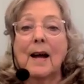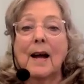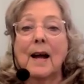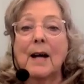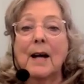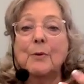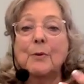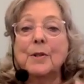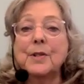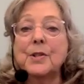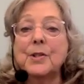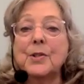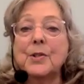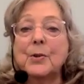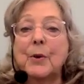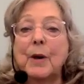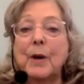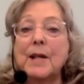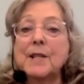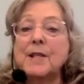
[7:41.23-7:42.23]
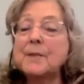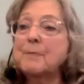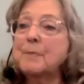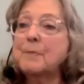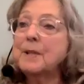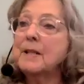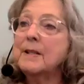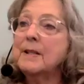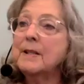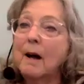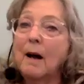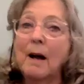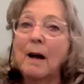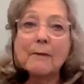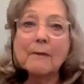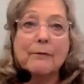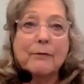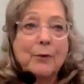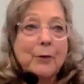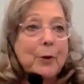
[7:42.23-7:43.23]
I was grasping
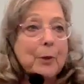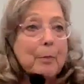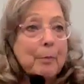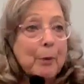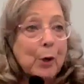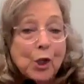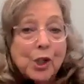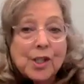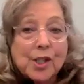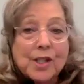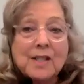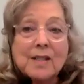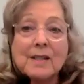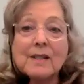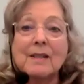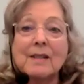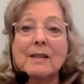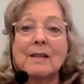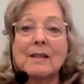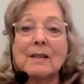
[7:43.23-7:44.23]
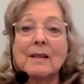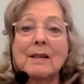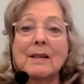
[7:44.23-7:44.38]
not for the person,